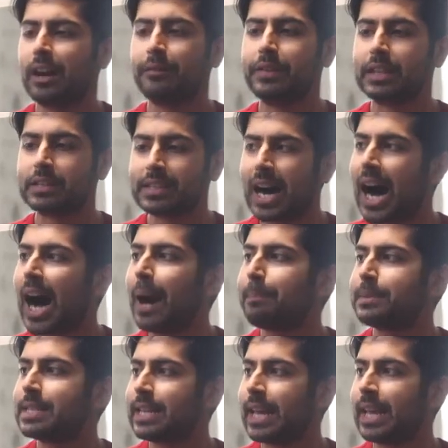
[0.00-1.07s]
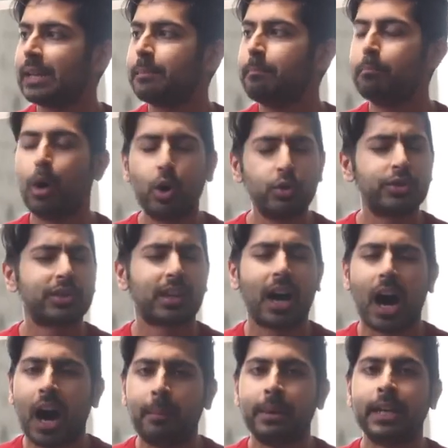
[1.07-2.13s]
of the top 10 most
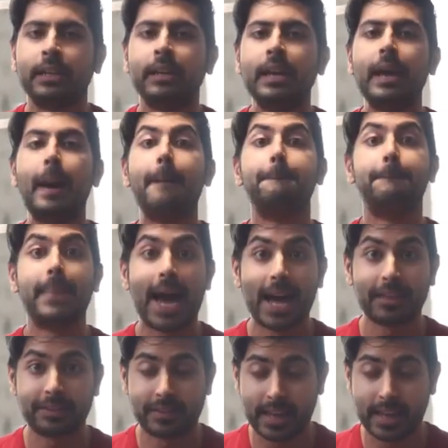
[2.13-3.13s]
common math